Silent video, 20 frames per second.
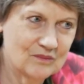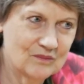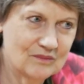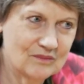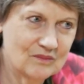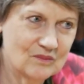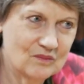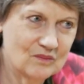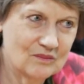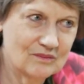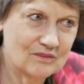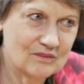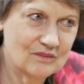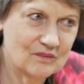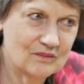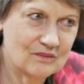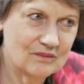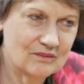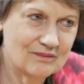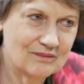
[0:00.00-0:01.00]
Global power
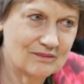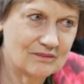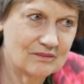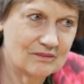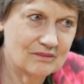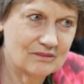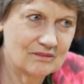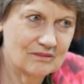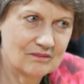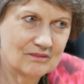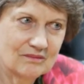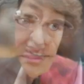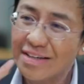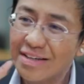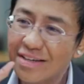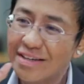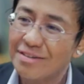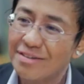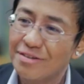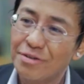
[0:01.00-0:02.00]
dynamics. I mean,
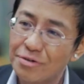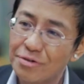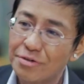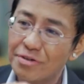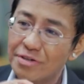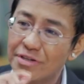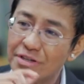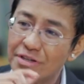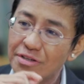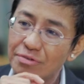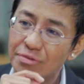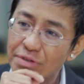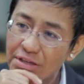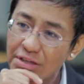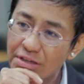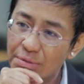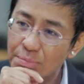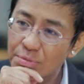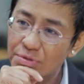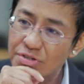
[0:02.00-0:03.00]
again, you're in a mm.
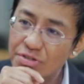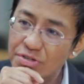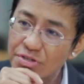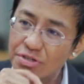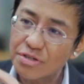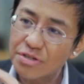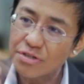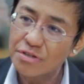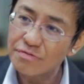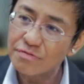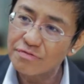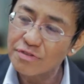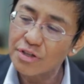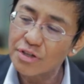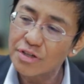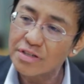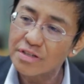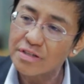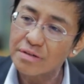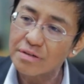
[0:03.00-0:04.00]
unique position. Mm. You've
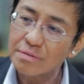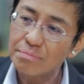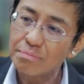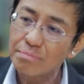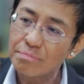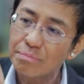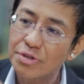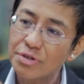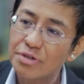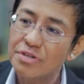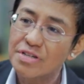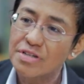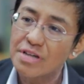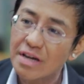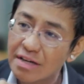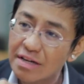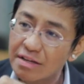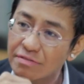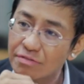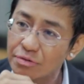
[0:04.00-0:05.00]
looked at a bird's
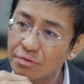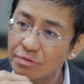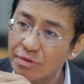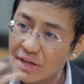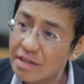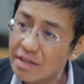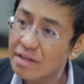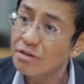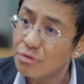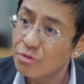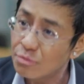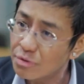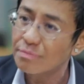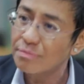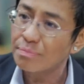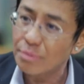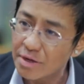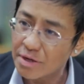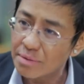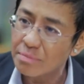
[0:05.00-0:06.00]
eye view, and you
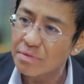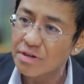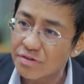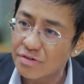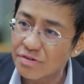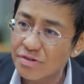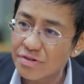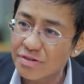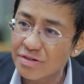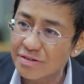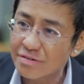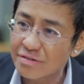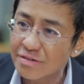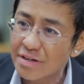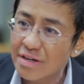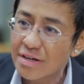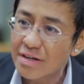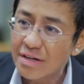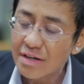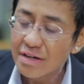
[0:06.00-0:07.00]
were mm. prime minister
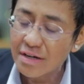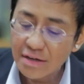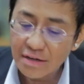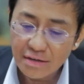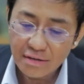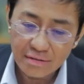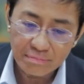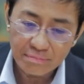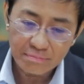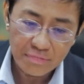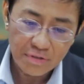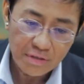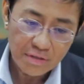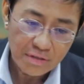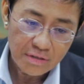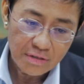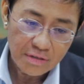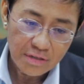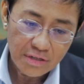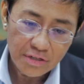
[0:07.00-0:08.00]
mm. um,
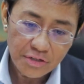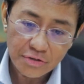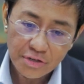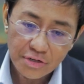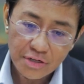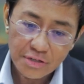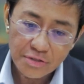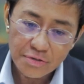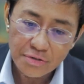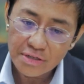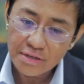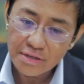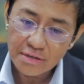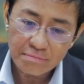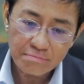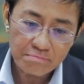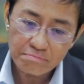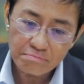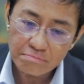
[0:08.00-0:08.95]
in your country.